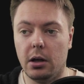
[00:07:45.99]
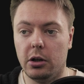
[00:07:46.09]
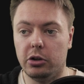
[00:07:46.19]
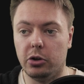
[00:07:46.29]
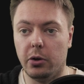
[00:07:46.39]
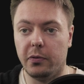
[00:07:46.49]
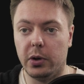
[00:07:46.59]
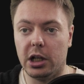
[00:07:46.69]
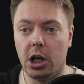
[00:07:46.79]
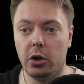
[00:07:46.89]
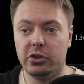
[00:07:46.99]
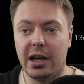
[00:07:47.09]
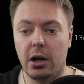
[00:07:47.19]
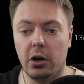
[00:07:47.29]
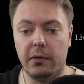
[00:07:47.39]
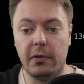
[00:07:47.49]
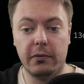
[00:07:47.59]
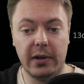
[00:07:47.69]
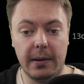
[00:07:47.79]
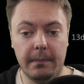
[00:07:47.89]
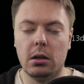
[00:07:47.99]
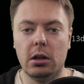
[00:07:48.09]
So if we close out of Vim,